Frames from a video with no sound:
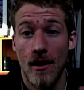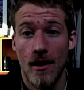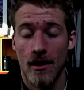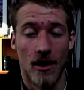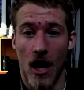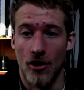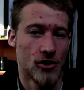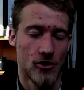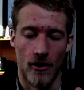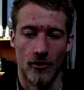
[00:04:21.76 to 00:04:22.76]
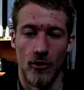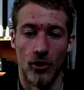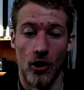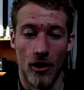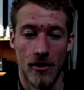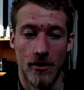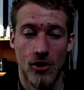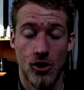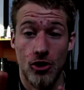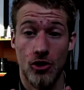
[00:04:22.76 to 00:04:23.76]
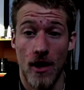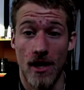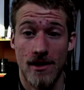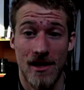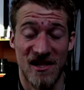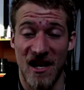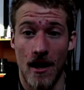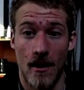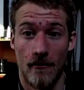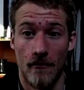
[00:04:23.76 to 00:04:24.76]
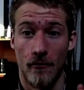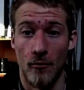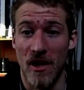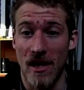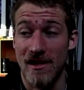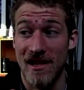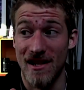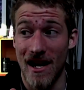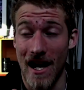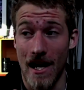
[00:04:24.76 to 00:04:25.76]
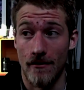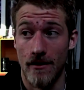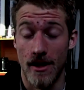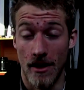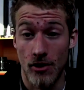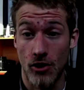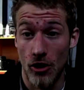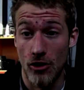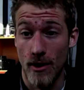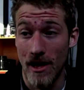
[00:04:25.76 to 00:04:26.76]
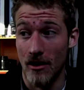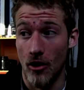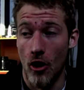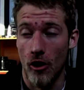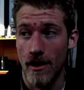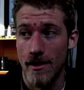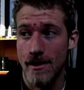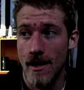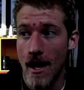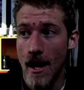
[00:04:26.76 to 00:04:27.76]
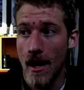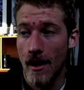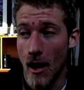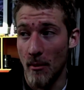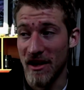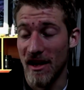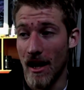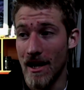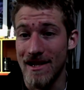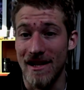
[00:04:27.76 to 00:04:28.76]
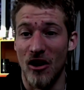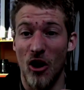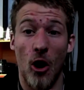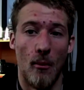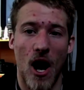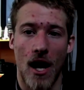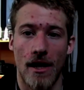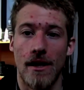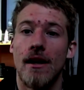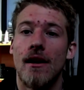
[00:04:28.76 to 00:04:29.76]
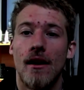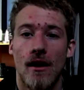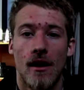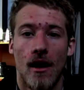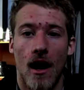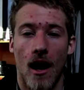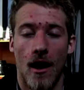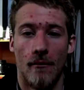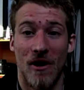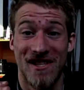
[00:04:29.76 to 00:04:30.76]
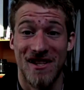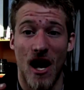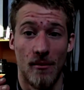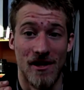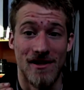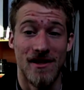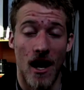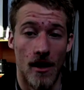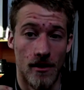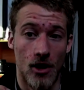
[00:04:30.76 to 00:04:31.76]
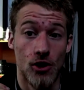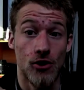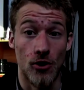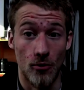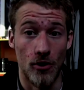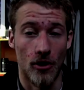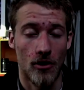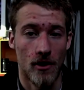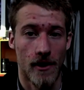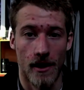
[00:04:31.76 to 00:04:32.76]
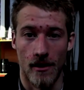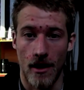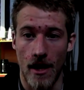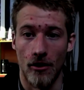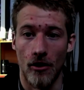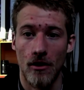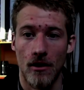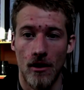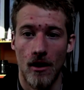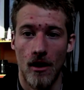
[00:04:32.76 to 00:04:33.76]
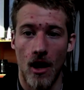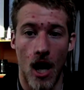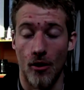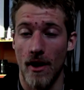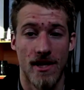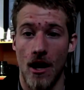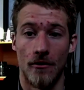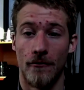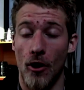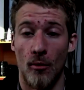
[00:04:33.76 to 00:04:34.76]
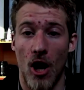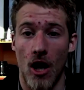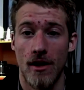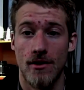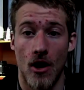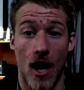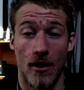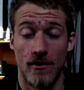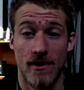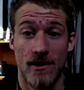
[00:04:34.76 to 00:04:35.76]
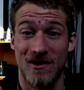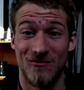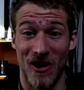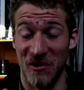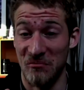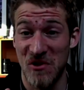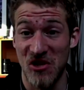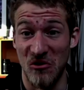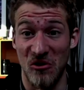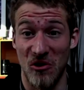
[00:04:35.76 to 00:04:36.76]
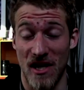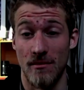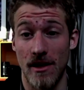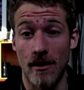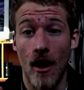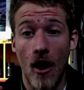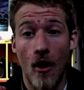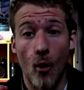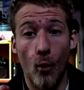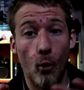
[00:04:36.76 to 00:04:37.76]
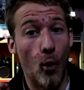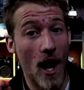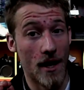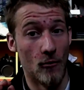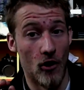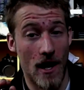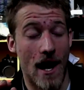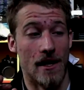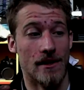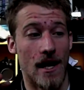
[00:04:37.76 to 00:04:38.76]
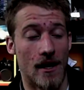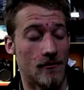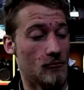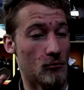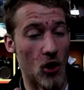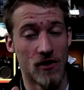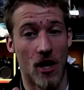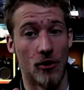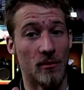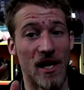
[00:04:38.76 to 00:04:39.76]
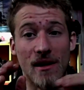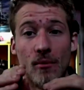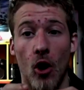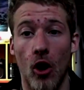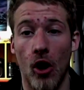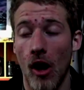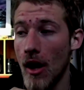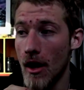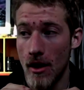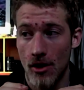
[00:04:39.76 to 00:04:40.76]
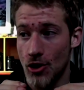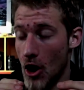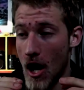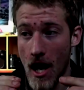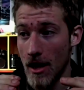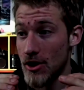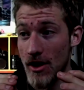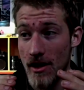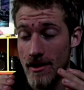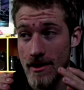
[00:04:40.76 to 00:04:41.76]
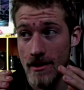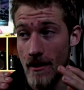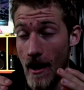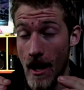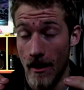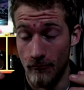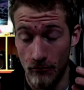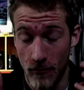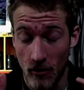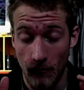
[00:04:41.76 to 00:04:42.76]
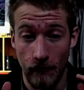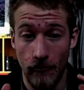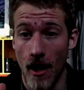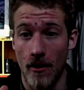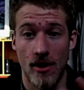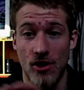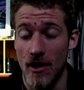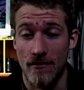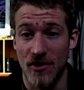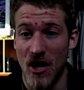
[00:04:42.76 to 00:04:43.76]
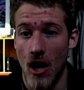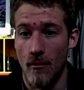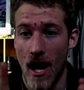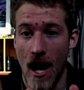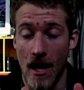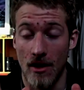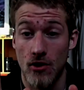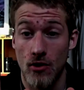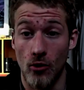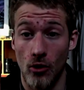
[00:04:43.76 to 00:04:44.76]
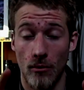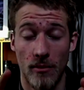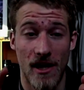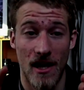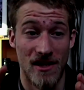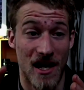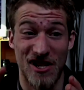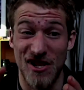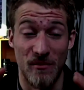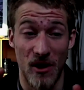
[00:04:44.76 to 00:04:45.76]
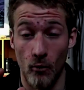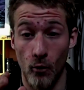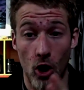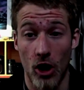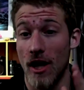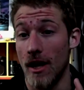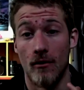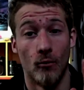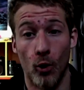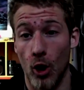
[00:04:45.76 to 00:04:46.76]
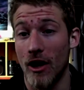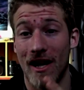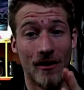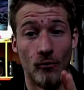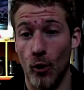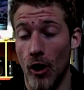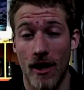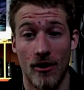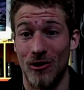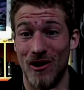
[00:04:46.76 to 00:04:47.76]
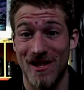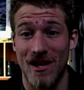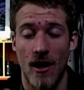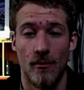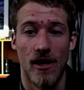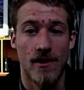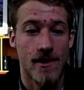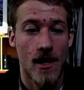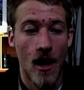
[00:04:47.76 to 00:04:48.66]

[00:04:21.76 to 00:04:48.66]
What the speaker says: yeah, I was just going through a lot of stress, because for me, since I had the surgery in August, that meant that I had to get all my assignments done sooner than later. Otherwise, I would fall behind. So I was the student who had to be way more ahead than most other people. So I just had very stressful time at school, because I just been working and working and working on assignments.